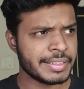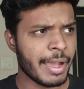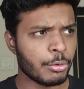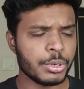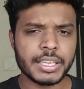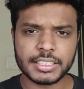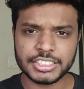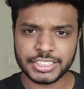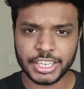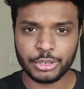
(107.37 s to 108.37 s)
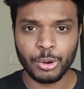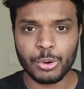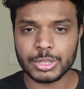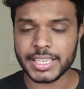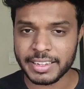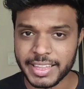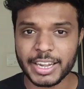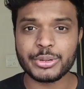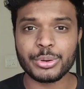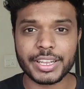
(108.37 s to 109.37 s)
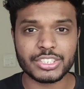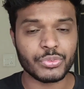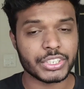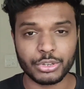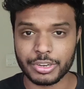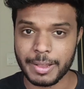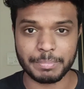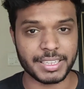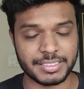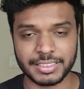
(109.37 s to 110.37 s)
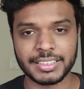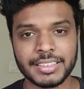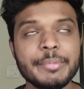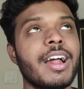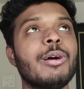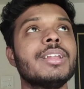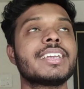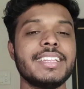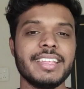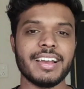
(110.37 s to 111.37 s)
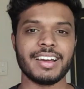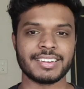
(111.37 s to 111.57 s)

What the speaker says: They have only conceded 2 goals and that too against Victoria Pleasant. I mean, how lucky they